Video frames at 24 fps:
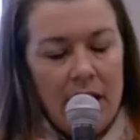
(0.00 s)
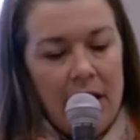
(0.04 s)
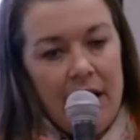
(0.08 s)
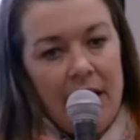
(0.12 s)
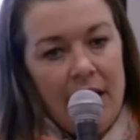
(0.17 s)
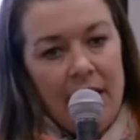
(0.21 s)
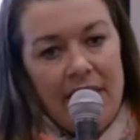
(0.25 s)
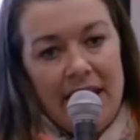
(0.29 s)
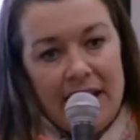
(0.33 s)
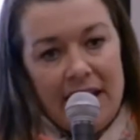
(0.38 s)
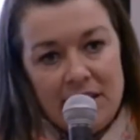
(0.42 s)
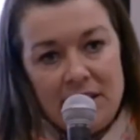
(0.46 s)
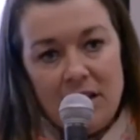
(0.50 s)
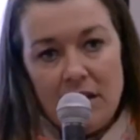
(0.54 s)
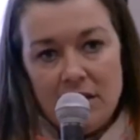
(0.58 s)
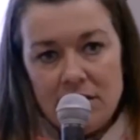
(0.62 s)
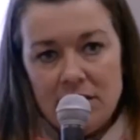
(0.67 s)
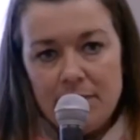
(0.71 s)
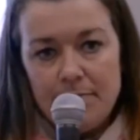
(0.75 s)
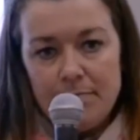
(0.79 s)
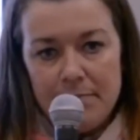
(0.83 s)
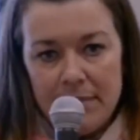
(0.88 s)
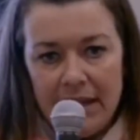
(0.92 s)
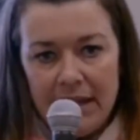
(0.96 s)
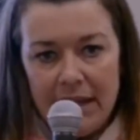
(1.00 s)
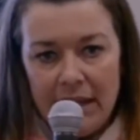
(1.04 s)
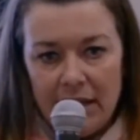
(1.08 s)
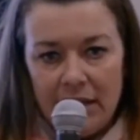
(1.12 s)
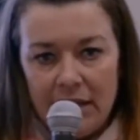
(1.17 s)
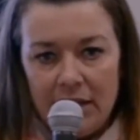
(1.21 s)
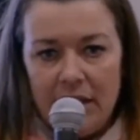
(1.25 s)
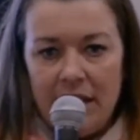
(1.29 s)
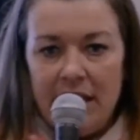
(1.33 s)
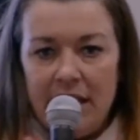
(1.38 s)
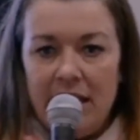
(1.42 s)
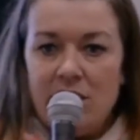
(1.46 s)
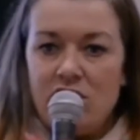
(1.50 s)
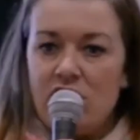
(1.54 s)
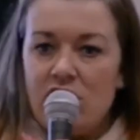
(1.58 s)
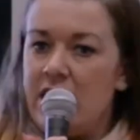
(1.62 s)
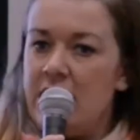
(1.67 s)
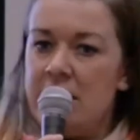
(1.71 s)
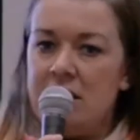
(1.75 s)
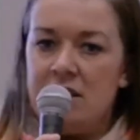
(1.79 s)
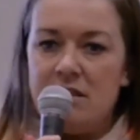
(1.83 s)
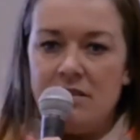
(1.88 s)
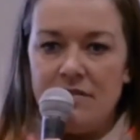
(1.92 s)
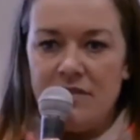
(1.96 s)
That doesn't mean that each
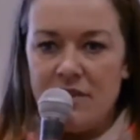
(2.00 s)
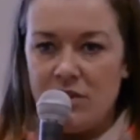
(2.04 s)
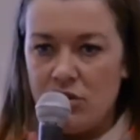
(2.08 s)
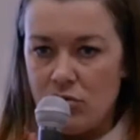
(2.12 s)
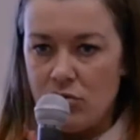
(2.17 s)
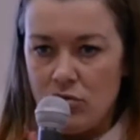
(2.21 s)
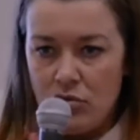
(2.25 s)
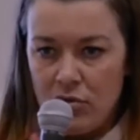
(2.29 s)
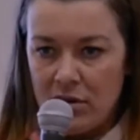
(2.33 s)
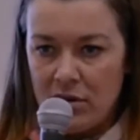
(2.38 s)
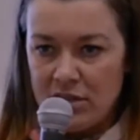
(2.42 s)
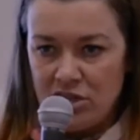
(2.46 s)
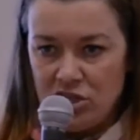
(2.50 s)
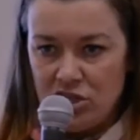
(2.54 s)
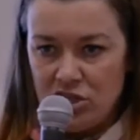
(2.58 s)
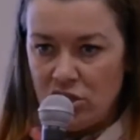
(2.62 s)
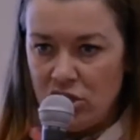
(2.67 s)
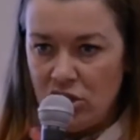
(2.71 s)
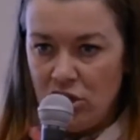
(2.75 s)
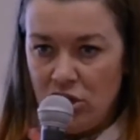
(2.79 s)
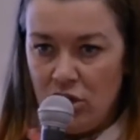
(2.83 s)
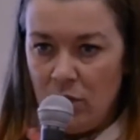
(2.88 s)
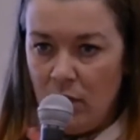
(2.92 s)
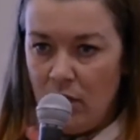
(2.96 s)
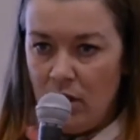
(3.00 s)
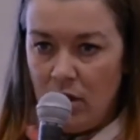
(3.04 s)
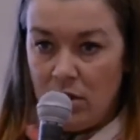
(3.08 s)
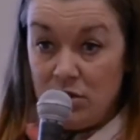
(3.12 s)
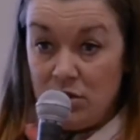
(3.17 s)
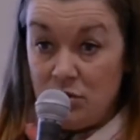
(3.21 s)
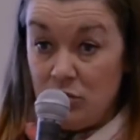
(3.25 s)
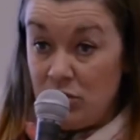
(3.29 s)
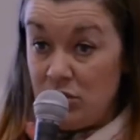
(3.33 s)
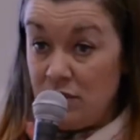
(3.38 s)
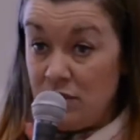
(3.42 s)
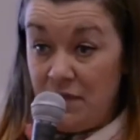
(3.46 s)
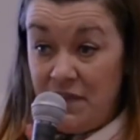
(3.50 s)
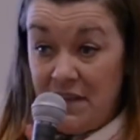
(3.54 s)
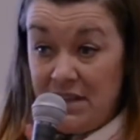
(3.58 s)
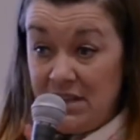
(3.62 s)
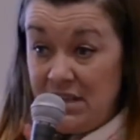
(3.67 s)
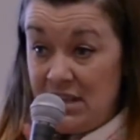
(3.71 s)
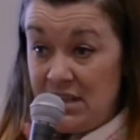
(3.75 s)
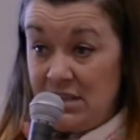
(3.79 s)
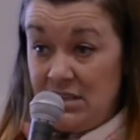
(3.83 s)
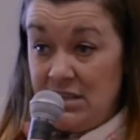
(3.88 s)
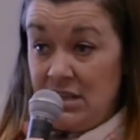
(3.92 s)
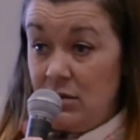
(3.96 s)
individual question that you asked wasn't
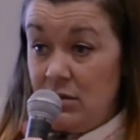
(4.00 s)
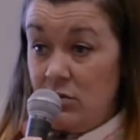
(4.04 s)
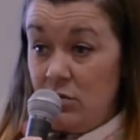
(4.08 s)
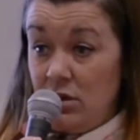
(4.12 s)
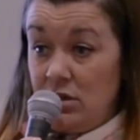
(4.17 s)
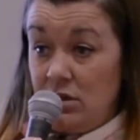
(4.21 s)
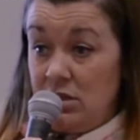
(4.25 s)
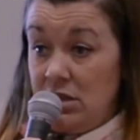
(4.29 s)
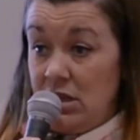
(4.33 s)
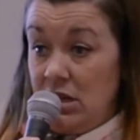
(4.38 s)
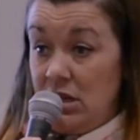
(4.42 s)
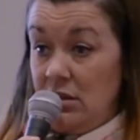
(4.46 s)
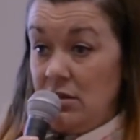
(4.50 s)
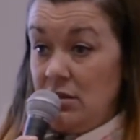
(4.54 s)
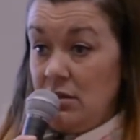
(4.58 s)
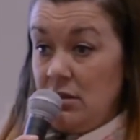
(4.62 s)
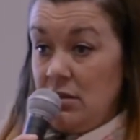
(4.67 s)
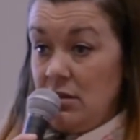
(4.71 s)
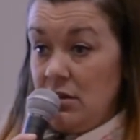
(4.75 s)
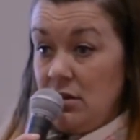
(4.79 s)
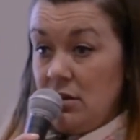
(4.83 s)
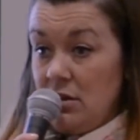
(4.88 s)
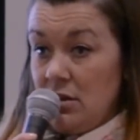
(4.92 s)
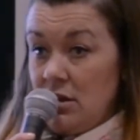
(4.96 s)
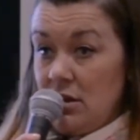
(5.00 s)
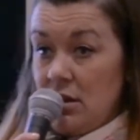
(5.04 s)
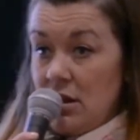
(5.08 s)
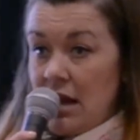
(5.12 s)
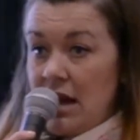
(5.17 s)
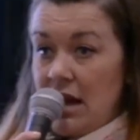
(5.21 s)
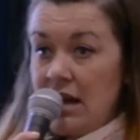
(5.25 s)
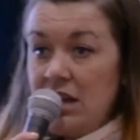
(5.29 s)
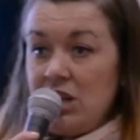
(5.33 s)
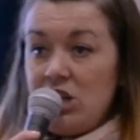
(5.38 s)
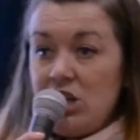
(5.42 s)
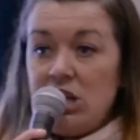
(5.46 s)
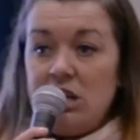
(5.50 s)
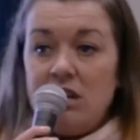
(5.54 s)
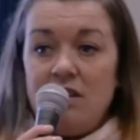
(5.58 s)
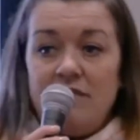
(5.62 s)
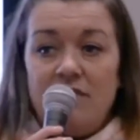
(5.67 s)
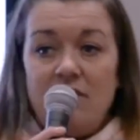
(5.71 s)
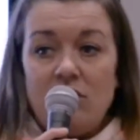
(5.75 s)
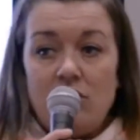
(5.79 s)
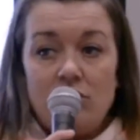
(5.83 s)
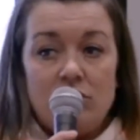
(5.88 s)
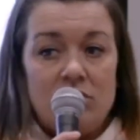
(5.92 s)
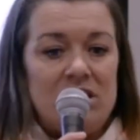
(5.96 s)
fantastic quality. And each
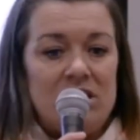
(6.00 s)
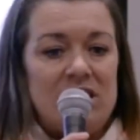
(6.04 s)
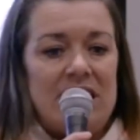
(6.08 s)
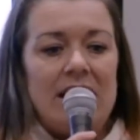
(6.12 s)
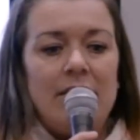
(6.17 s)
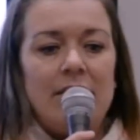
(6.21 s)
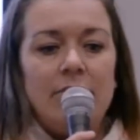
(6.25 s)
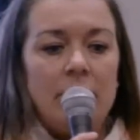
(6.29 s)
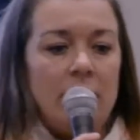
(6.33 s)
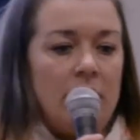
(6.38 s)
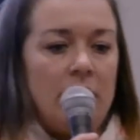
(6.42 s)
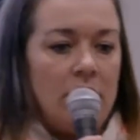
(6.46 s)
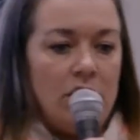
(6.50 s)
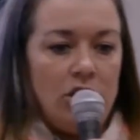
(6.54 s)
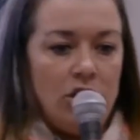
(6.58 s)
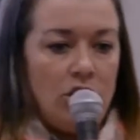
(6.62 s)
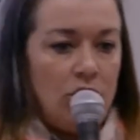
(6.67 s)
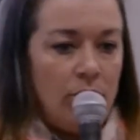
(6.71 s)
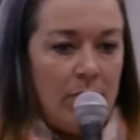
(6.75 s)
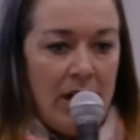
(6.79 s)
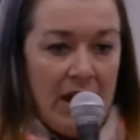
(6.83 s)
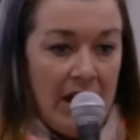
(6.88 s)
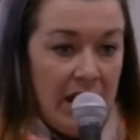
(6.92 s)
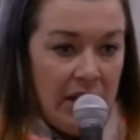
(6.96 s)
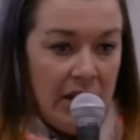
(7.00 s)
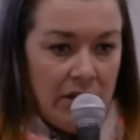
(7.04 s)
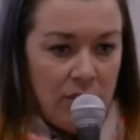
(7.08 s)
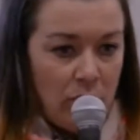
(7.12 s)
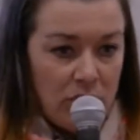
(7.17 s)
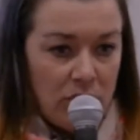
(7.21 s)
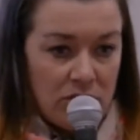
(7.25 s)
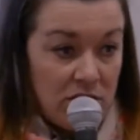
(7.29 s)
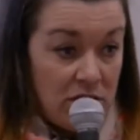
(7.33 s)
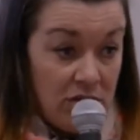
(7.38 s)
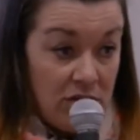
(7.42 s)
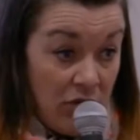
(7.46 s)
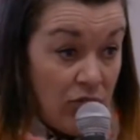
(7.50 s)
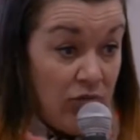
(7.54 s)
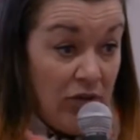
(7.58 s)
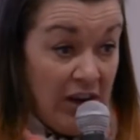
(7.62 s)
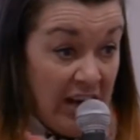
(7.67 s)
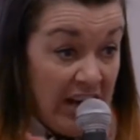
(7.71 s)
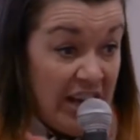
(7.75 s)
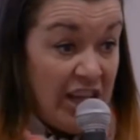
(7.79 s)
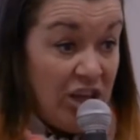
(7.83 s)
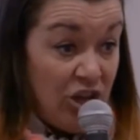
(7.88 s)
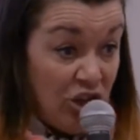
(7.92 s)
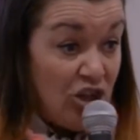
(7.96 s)
individual statement that you made wasn't a
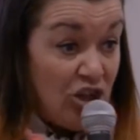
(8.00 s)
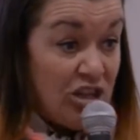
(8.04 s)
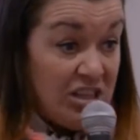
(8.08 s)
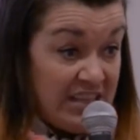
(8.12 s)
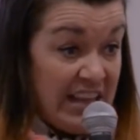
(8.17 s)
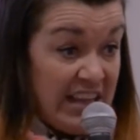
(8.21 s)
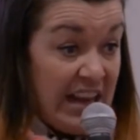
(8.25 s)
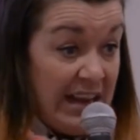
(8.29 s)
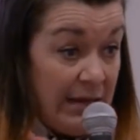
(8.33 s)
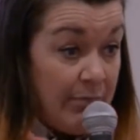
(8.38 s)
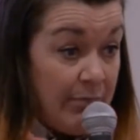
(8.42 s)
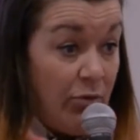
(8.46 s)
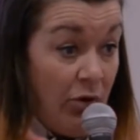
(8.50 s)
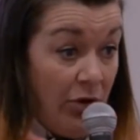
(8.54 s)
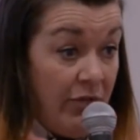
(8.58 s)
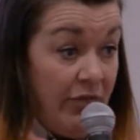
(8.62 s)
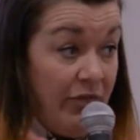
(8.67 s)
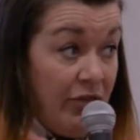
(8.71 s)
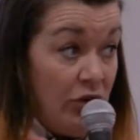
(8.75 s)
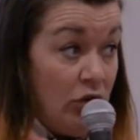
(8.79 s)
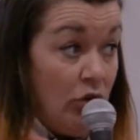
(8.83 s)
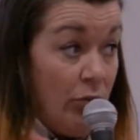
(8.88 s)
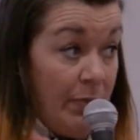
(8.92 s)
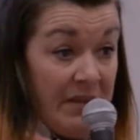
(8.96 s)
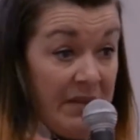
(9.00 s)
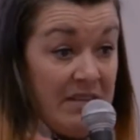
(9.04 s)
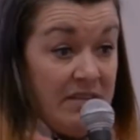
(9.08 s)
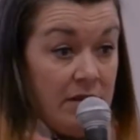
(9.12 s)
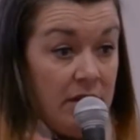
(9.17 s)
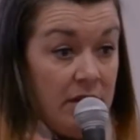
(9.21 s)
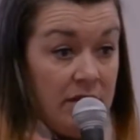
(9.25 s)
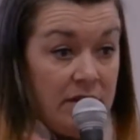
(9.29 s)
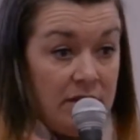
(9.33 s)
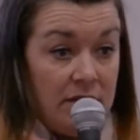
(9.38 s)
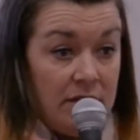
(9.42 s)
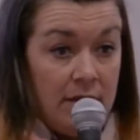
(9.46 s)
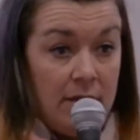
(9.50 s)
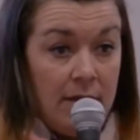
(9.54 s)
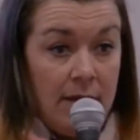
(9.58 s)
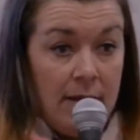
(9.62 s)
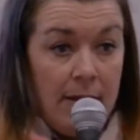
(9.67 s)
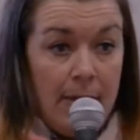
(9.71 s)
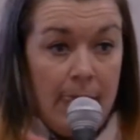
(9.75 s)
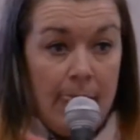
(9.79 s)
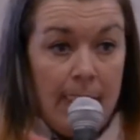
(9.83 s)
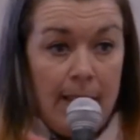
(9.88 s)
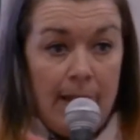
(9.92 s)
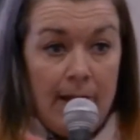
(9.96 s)
really good selling point for your business.
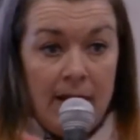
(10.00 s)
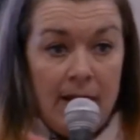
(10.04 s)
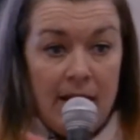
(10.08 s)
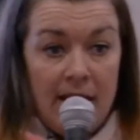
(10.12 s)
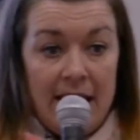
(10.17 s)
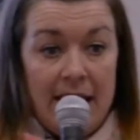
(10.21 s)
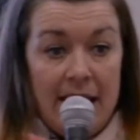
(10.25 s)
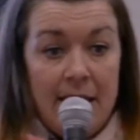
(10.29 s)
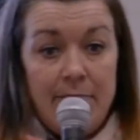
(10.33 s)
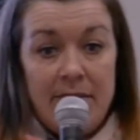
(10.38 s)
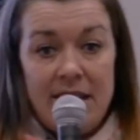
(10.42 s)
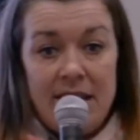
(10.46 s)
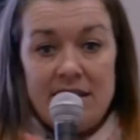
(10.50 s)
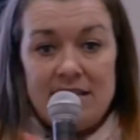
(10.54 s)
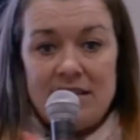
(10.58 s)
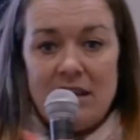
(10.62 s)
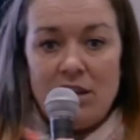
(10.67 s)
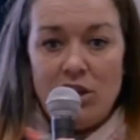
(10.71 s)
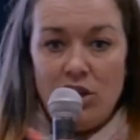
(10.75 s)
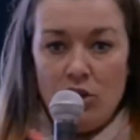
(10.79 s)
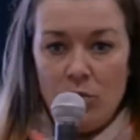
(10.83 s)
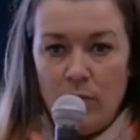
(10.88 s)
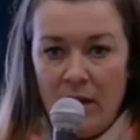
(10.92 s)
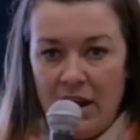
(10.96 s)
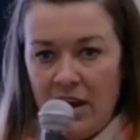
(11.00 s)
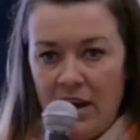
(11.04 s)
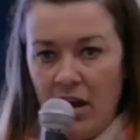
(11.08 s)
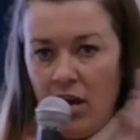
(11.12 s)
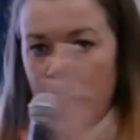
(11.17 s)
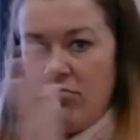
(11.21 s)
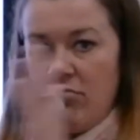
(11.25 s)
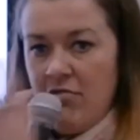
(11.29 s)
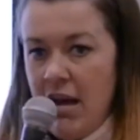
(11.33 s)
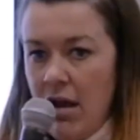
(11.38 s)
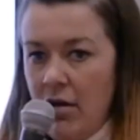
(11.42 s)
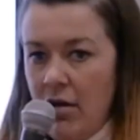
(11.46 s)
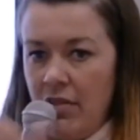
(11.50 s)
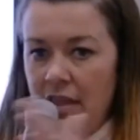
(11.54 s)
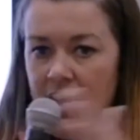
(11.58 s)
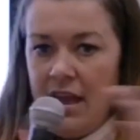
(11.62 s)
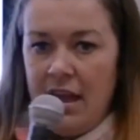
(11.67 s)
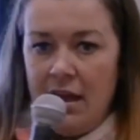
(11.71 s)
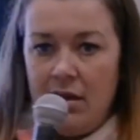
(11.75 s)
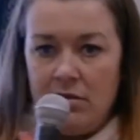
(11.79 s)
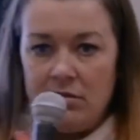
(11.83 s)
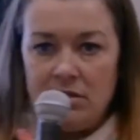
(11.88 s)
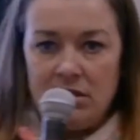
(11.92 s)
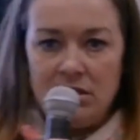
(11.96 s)
It means that you went around the
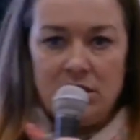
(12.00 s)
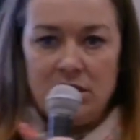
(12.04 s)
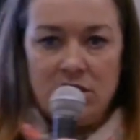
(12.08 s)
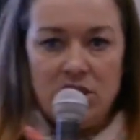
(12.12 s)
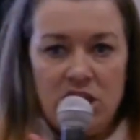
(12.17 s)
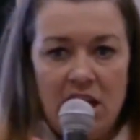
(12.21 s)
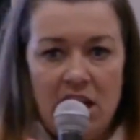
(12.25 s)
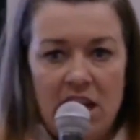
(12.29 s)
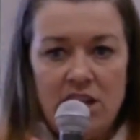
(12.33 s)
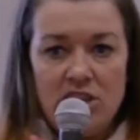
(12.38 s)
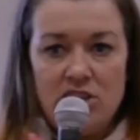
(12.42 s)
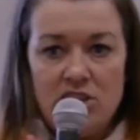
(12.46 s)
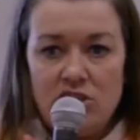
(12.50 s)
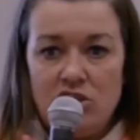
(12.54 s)
houses and changed the